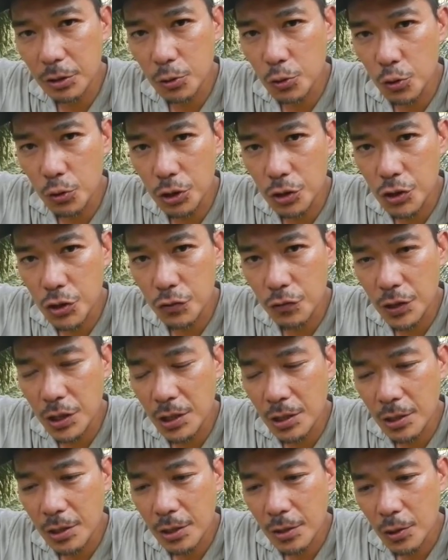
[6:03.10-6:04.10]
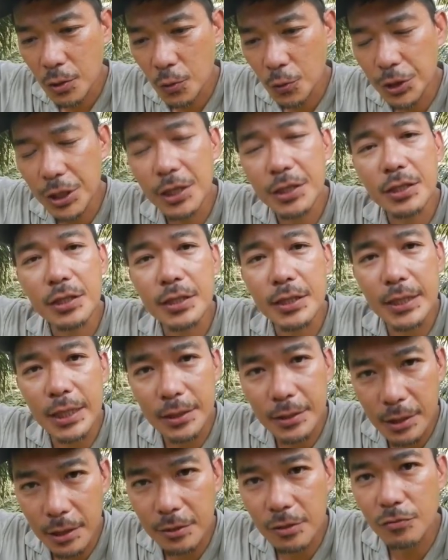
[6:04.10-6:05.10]
judiciary, could they
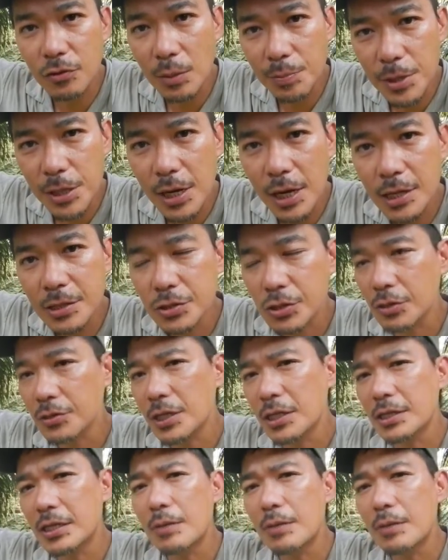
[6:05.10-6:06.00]
get their grubby hands on it.